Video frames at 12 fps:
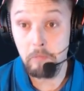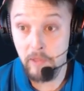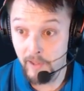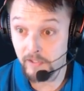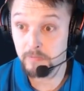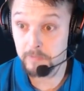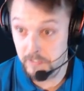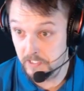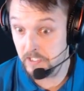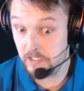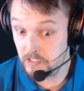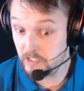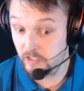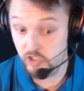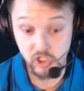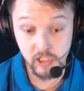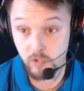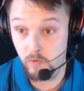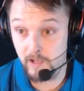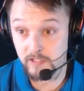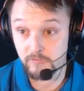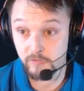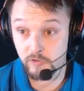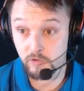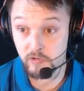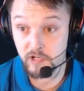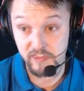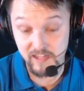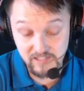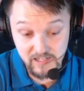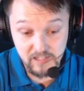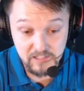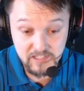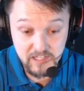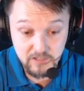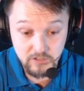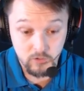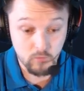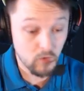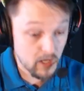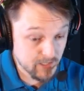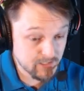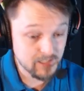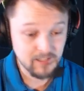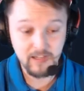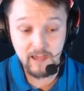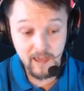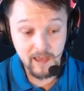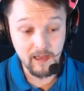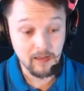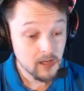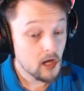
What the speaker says: That's pretty good. She quests for 3. That's like a Sisu. What? Yeah.